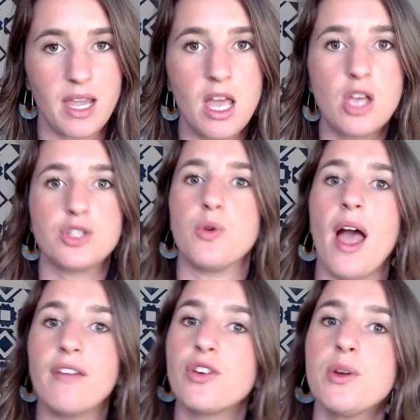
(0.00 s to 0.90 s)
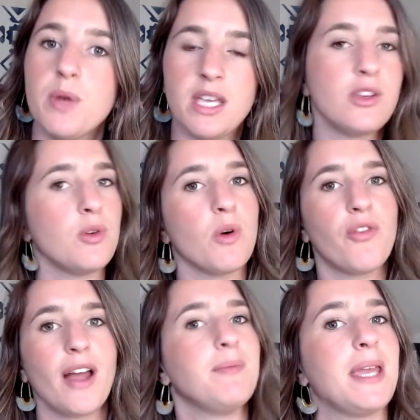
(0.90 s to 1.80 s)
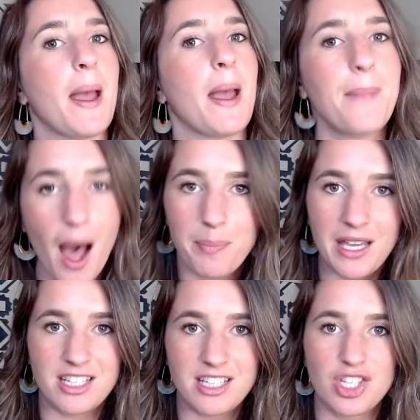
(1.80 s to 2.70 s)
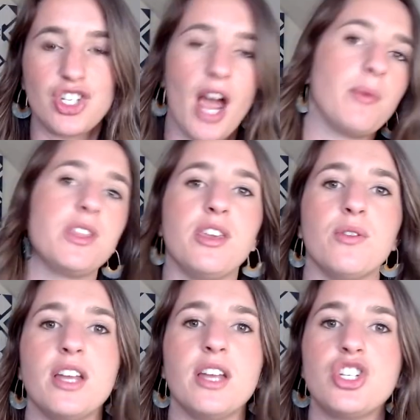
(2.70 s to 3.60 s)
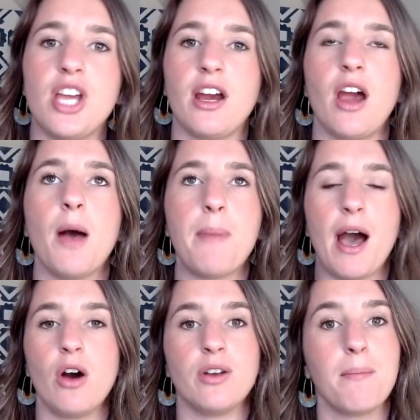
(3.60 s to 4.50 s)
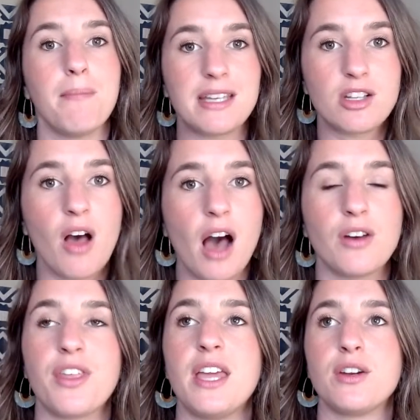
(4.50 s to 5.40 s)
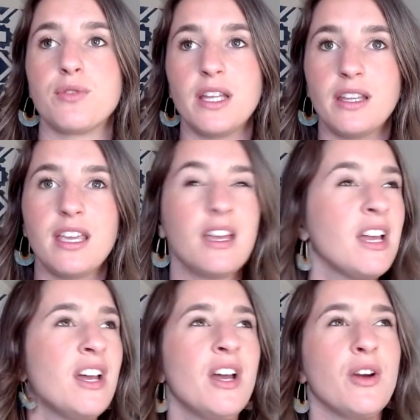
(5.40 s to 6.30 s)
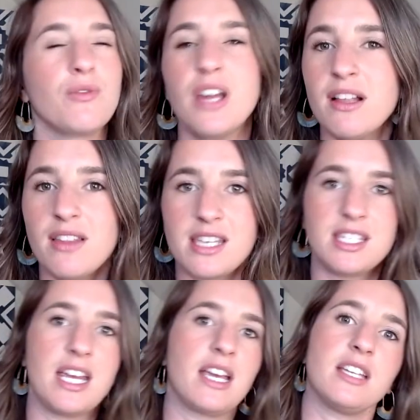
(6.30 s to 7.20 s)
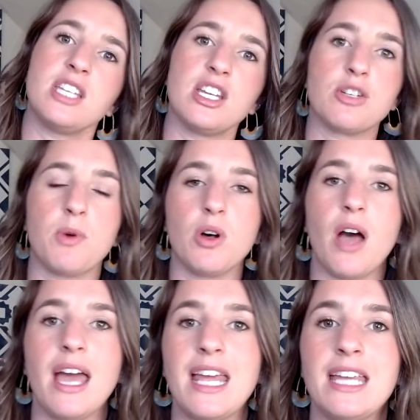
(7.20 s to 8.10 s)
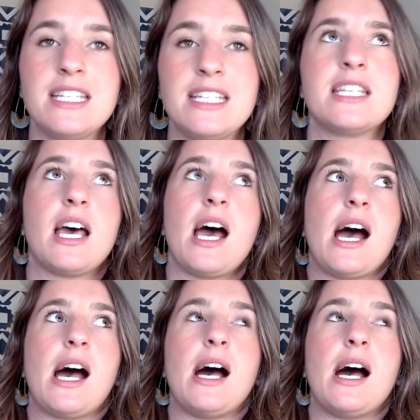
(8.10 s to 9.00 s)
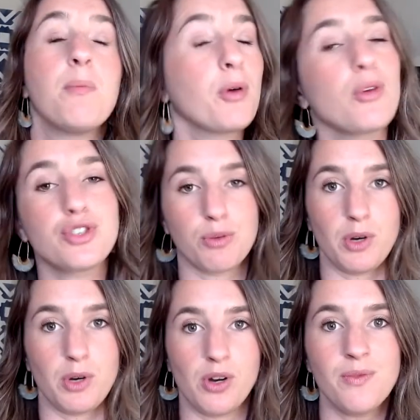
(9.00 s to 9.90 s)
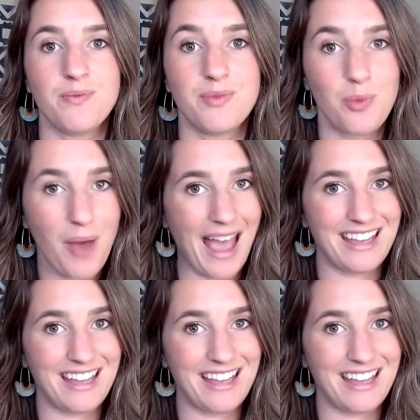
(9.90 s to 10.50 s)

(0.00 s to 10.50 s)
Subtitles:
So every week you will find me popping in to chat with you and share about mental health in a really realistic, tangible, and approachable way.